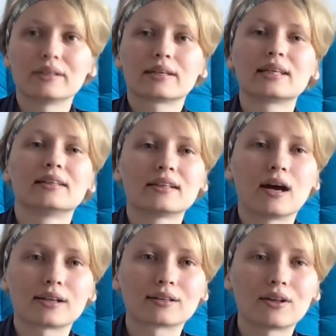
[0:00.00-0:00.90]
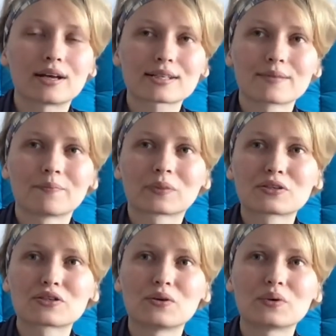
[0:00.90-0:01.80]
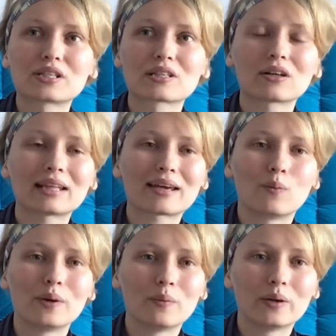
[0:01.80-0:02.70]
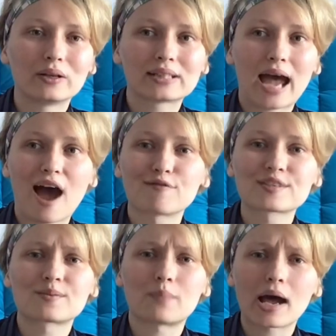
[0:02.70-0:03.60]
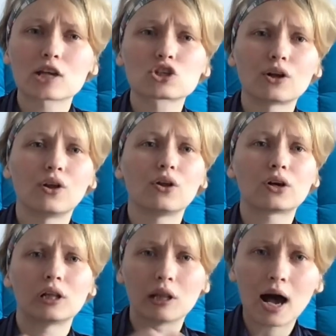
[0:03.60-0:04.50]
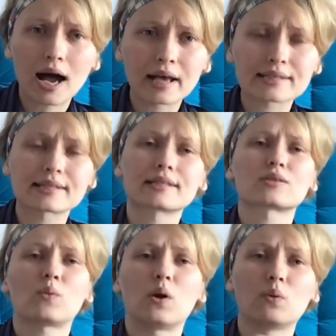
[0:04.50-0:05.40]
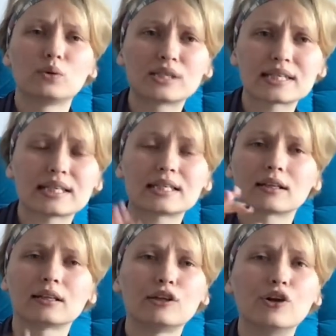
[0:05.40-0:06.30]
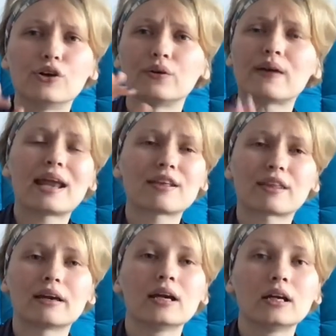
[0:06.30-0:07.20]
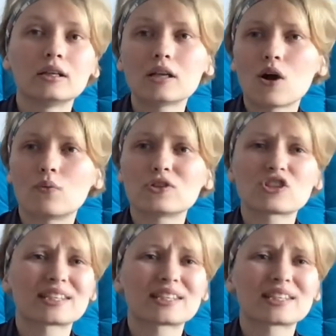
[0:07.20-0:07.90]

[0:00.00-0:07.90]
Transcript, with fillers: kindergarten class so it's not like we would have special classes where we would sit and learn or anything no we just